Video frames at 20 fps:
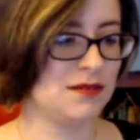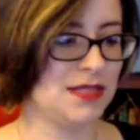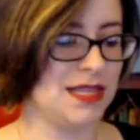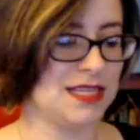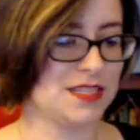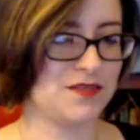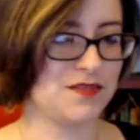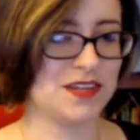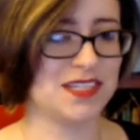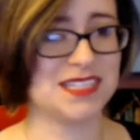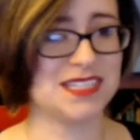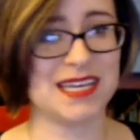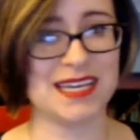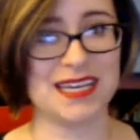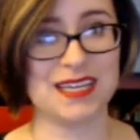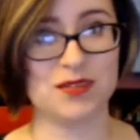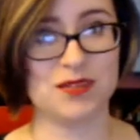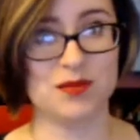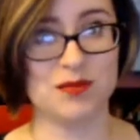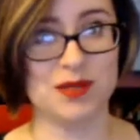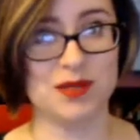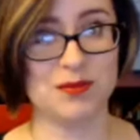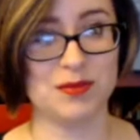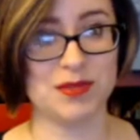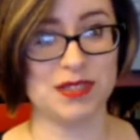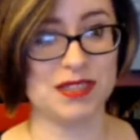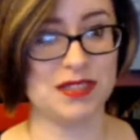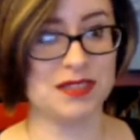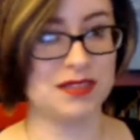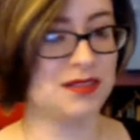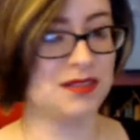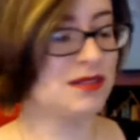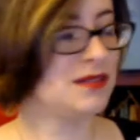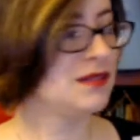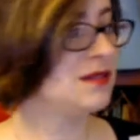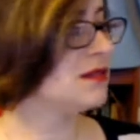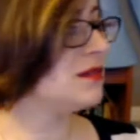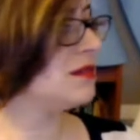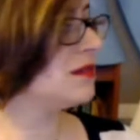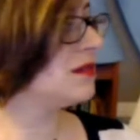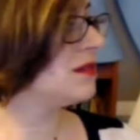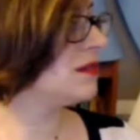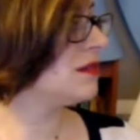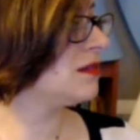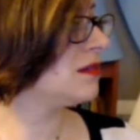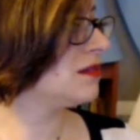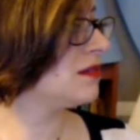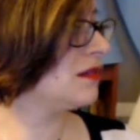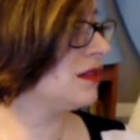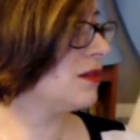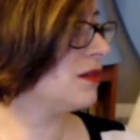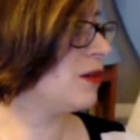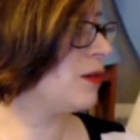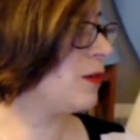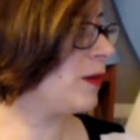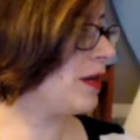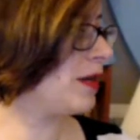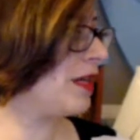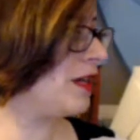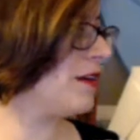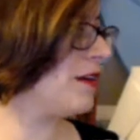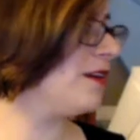As far as I can remember. What about you?